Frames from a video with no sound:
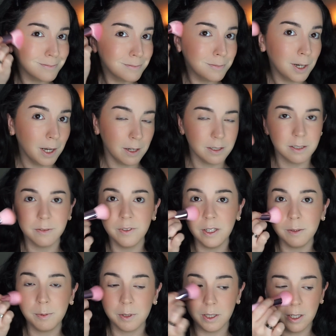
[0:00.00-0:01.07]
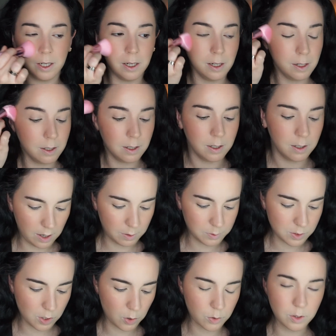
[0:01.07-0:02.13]
but yeah, very pretty. I
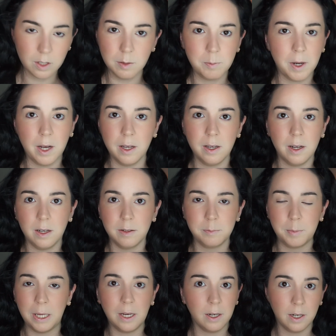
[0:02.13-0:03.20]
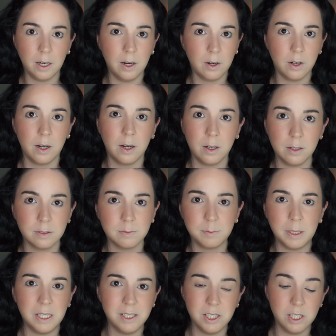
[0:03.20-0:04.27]
would totally buy a pinkier,
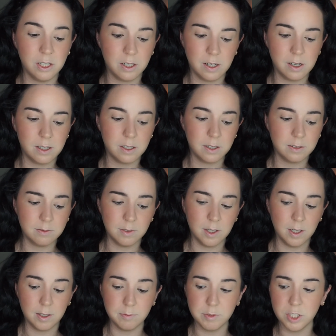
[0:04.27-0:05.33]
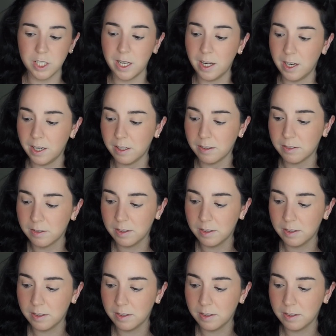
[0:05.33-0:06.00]
peachier shade,